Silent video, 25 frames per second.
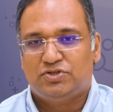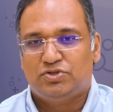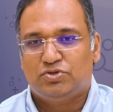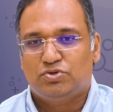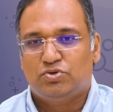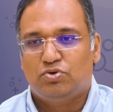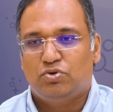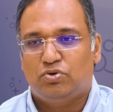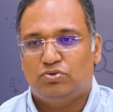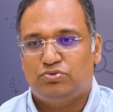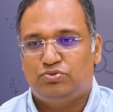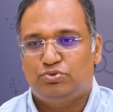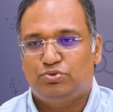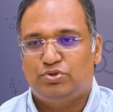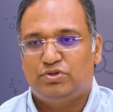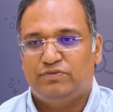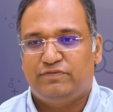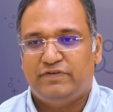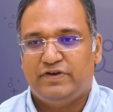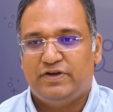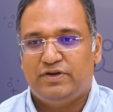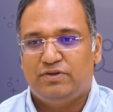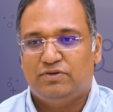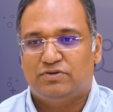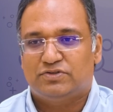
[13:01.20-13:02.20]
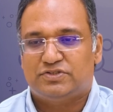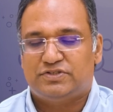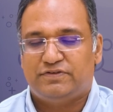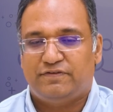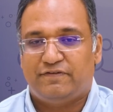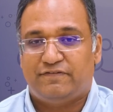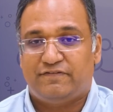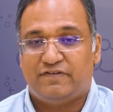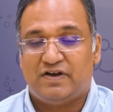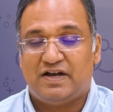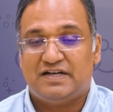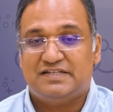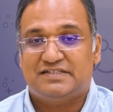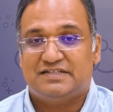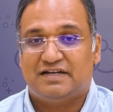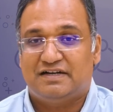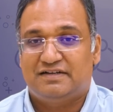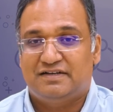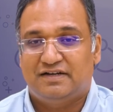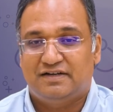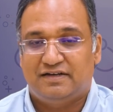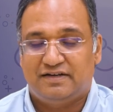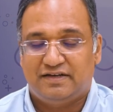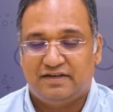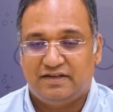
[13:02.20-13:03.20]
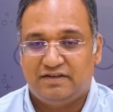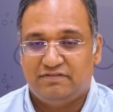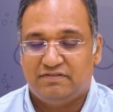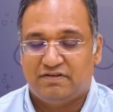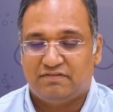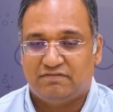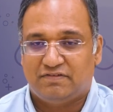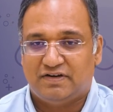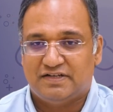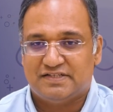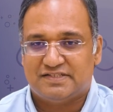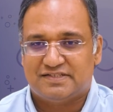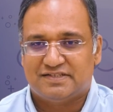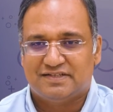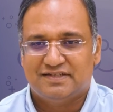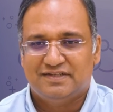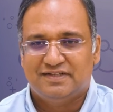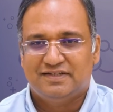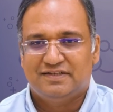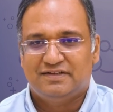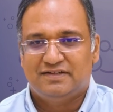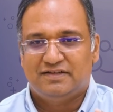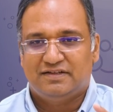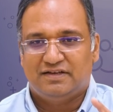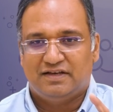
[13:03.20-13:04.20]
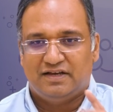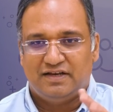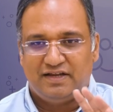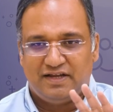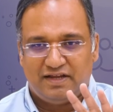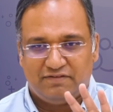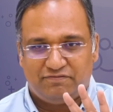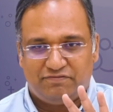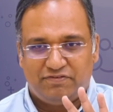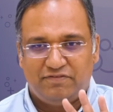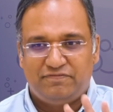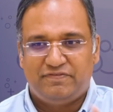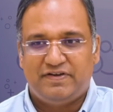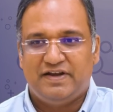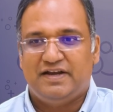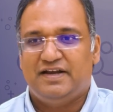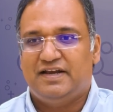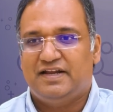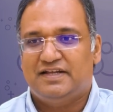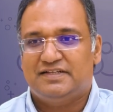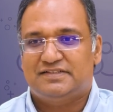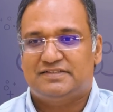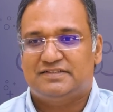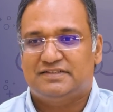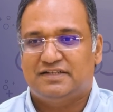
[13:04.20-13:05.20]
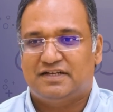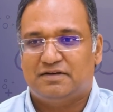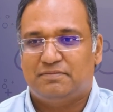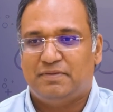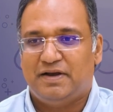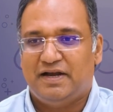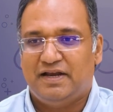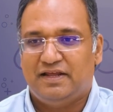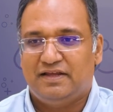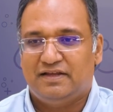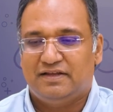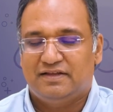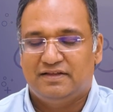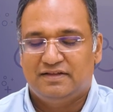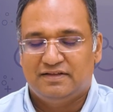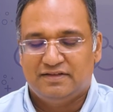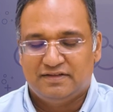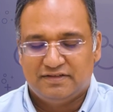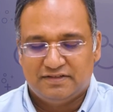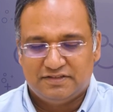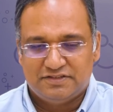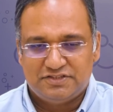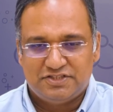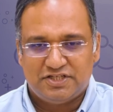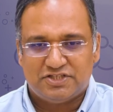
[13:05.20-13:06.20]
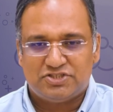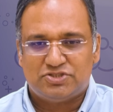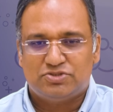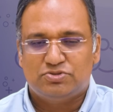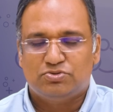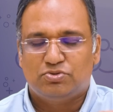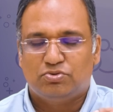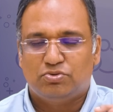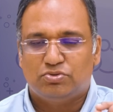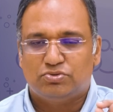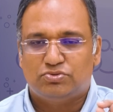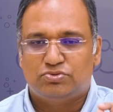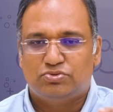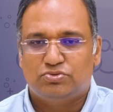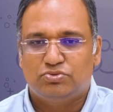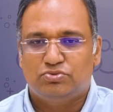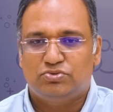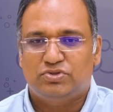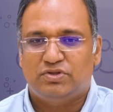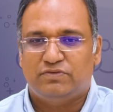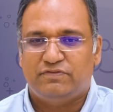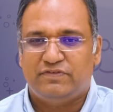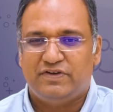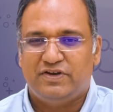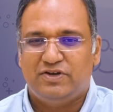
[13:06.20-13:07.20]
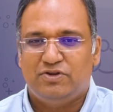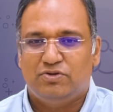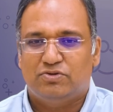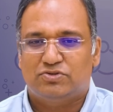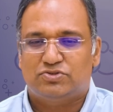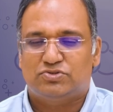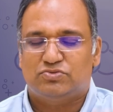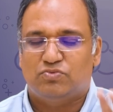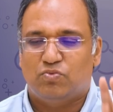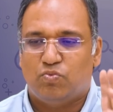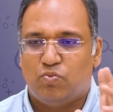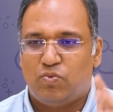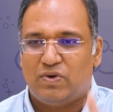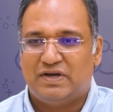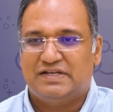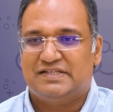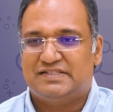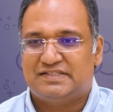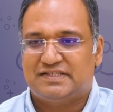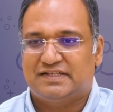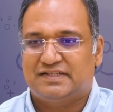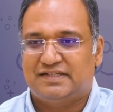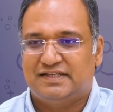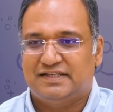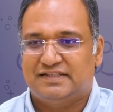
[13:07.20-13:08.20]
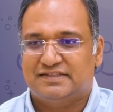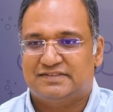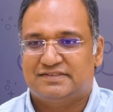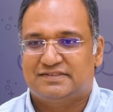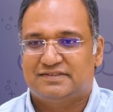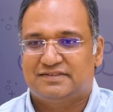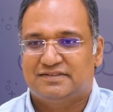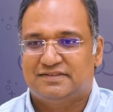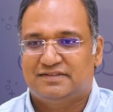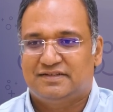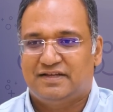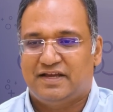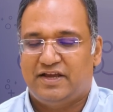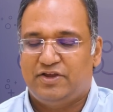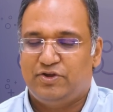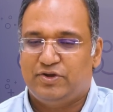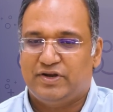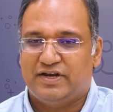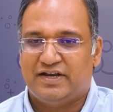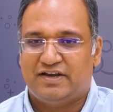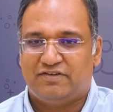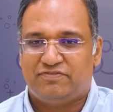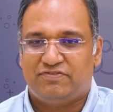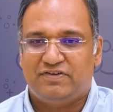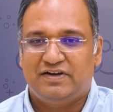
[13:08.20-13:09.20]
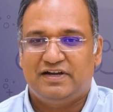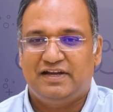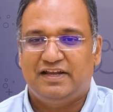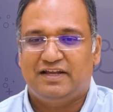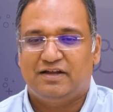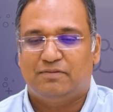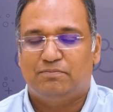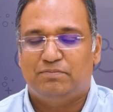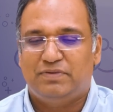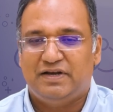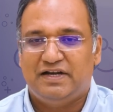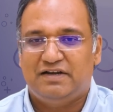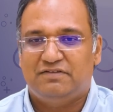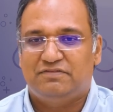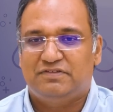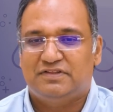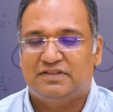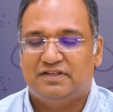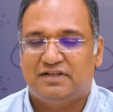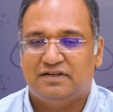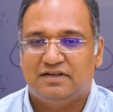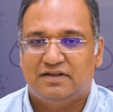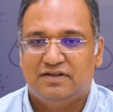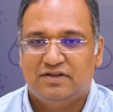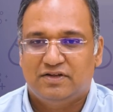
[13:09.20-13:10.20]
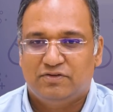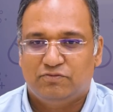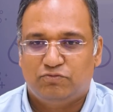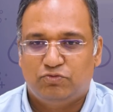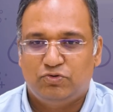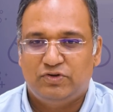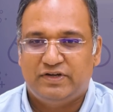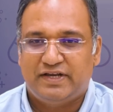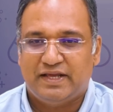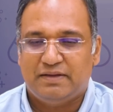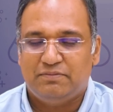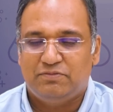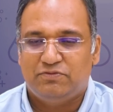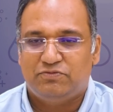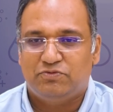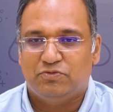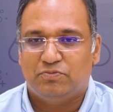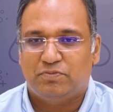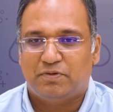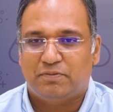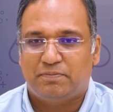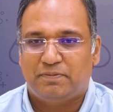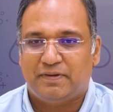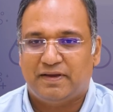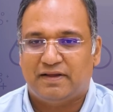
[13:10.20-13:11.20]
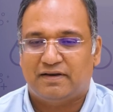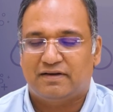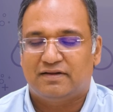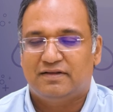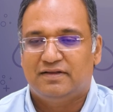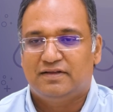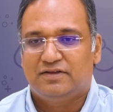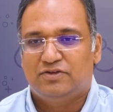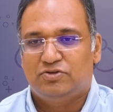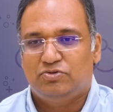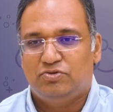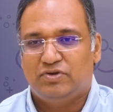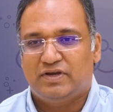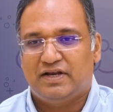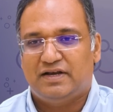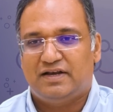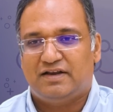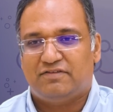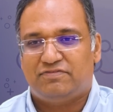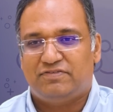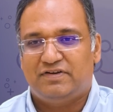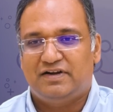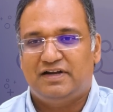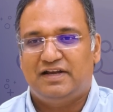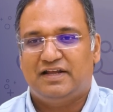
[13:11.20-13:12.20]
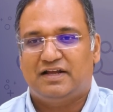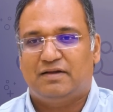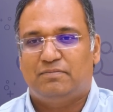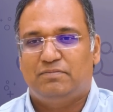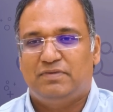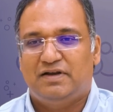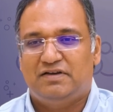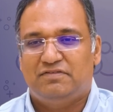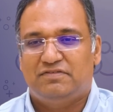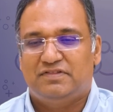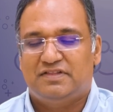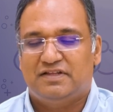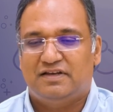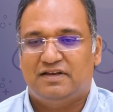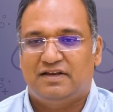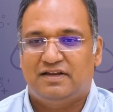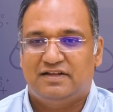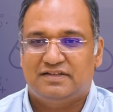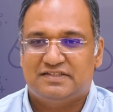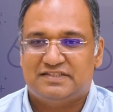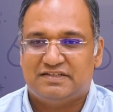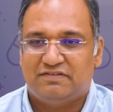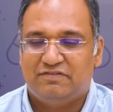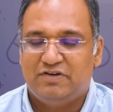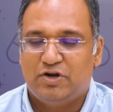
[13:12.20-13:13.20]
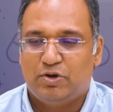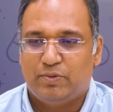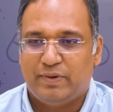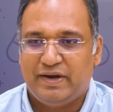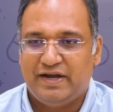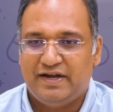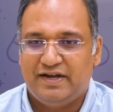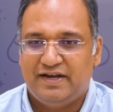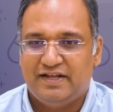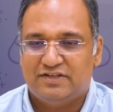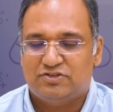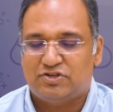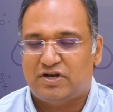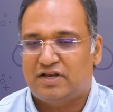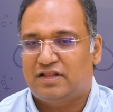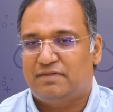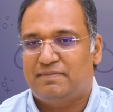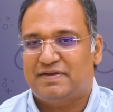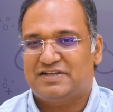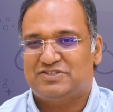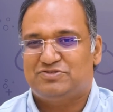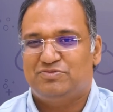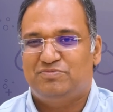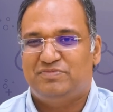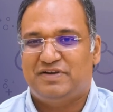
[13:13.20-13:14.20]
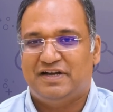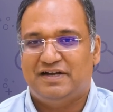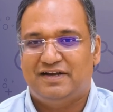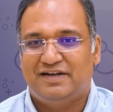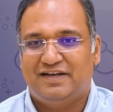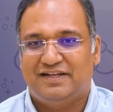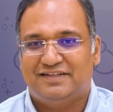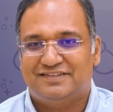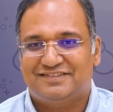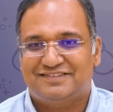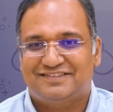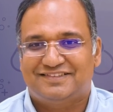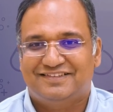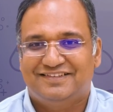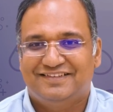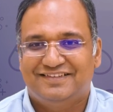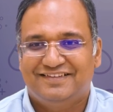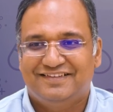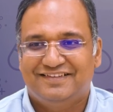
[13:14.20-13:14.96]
you go through the videos, you have not started even once, 15 days remaining, just to go through the videos once at least. You can definitely complete within full time if you prepare. You can definitely complete within 7 to 8 days or the maximum 10 days.